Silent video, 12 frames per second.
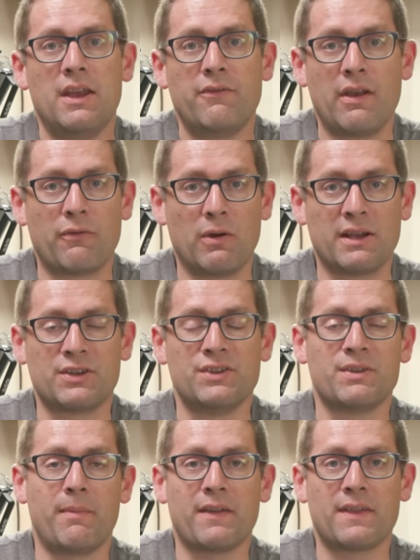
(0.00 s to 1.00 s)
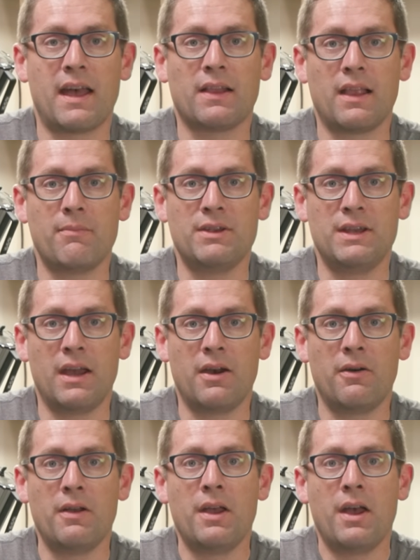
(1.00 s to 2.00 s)
If you have questions about that, let me
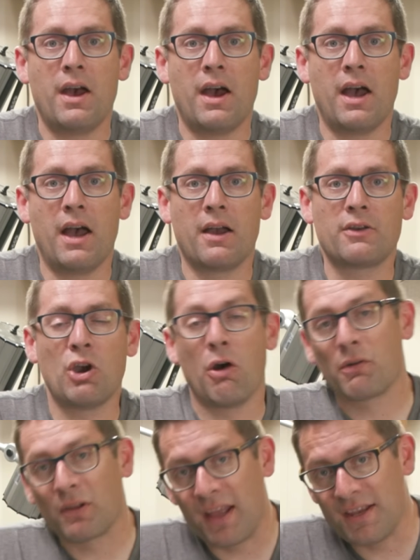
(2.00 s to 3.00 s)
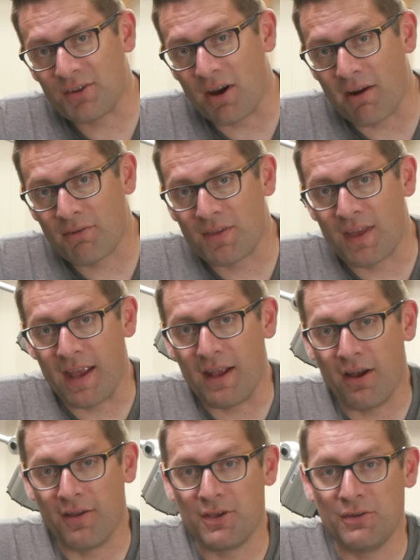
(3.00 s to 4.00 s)
know. Uh, go over to Laser
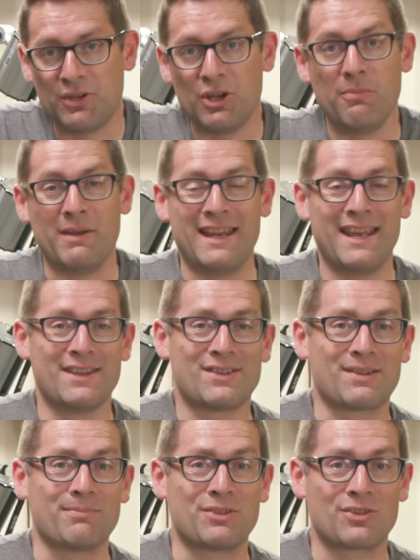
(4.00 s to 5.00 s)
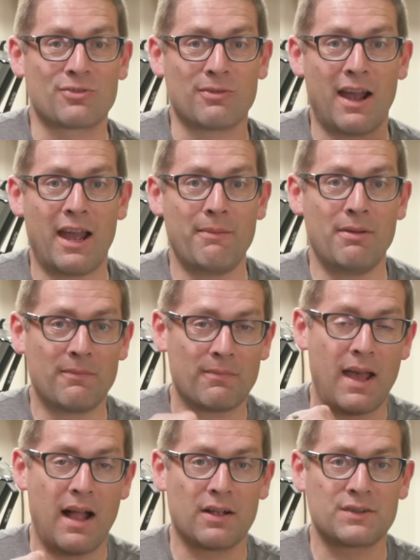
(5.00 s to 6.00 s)
Everything on YouTube and hit subscribe.
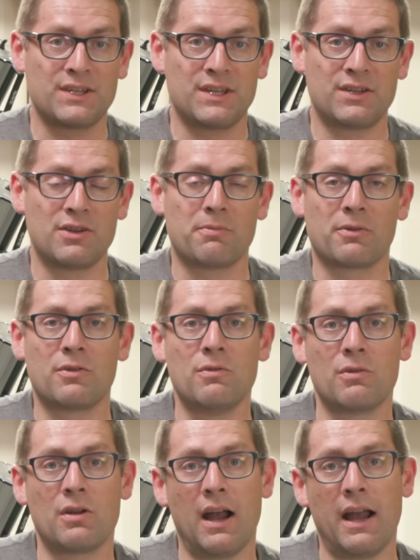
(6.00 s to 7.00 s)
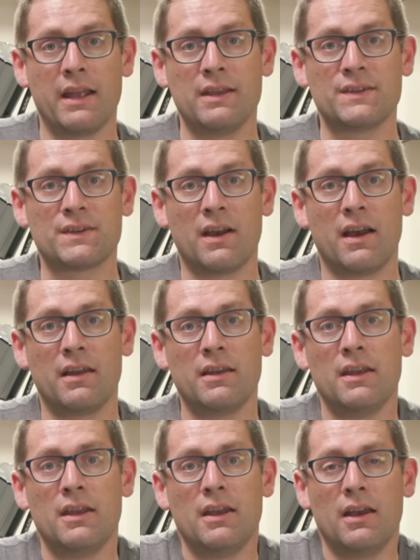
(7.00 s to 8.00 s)
Alex is a super cool guy. He's got
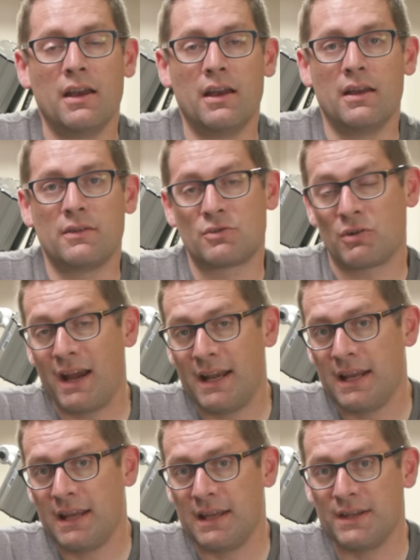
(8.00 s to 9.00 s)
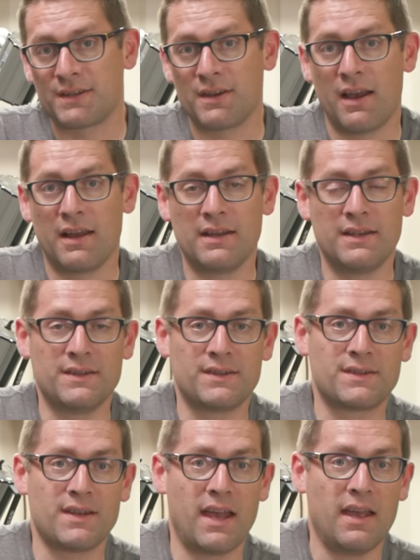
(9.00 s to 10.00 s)
uh, training. He's got
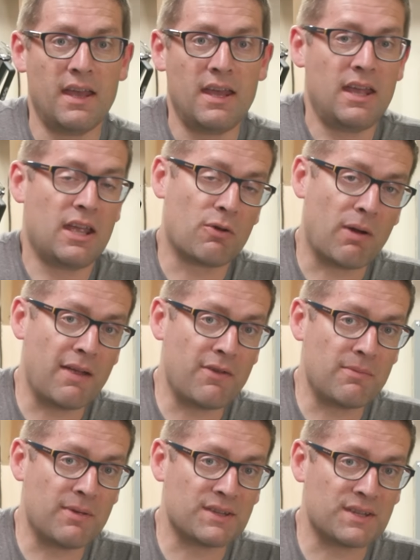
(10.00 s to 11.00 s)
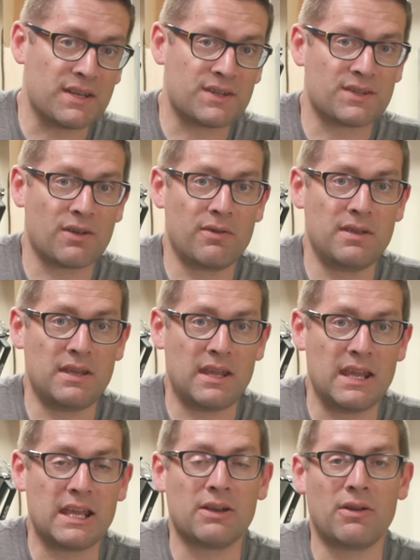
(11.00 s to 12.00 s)
his uh, engraving business, so he,
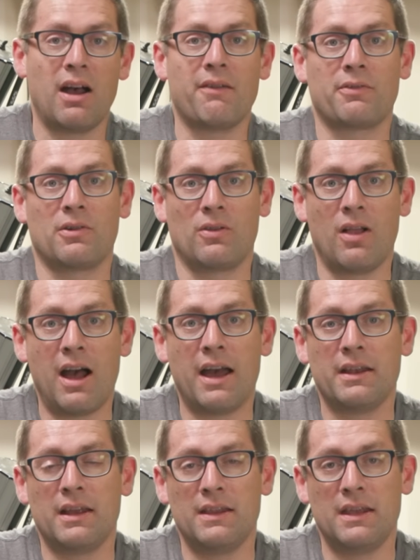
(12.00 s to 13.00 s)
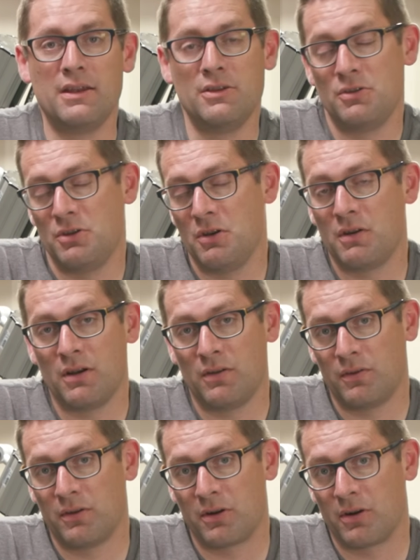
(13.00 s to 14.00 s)
he can offer a lot, and then you
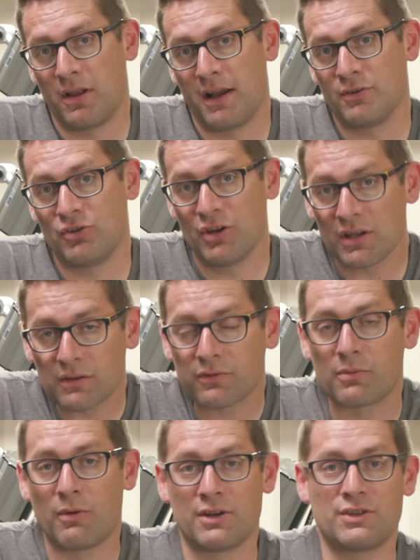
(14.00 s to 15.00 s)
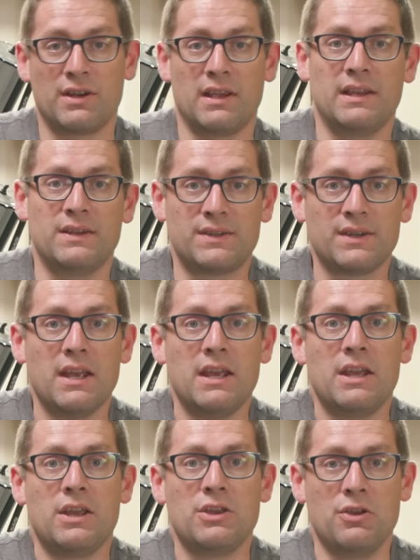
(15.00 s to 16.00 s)
can learn a lot just from watching his
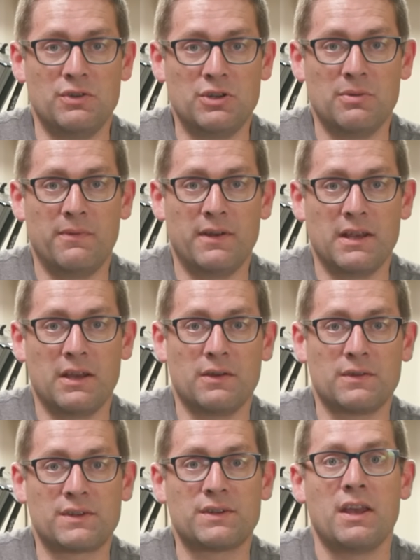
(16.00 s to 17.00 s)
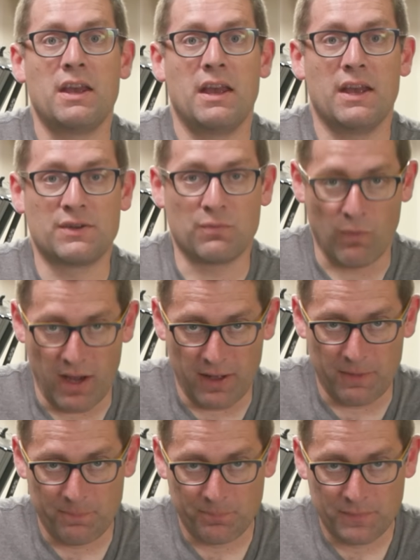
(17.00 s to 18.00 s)
YouTube videos as
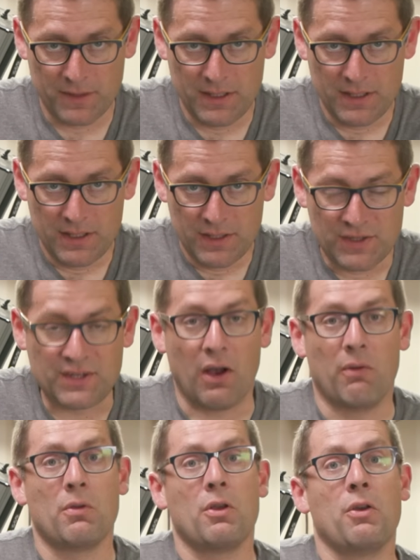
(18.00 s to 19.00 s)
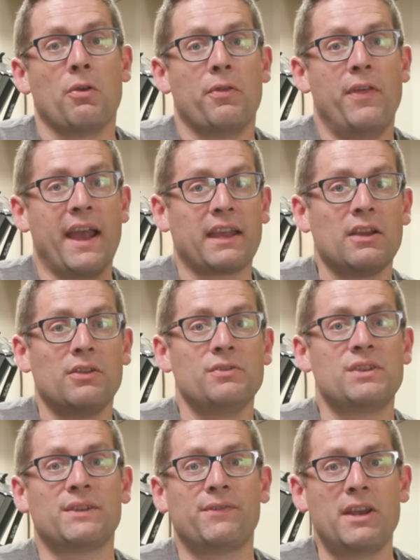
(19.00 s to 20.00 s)
well. So that
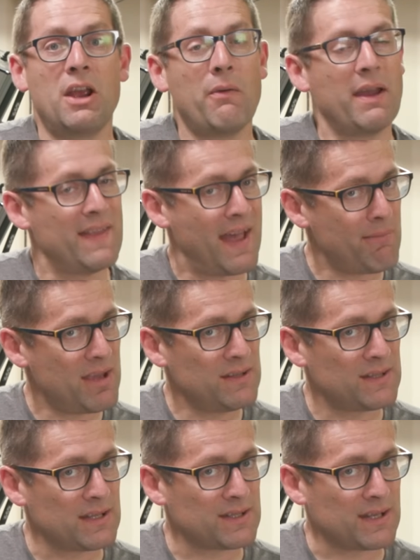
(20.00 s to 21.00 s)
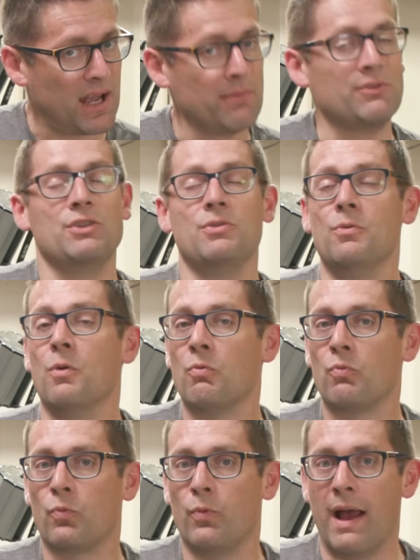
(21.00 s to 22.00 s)
concludes this video, and that means it's time to
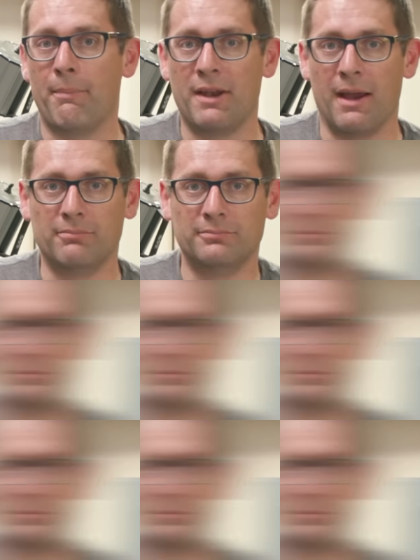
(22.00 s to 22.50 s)
wrap it up.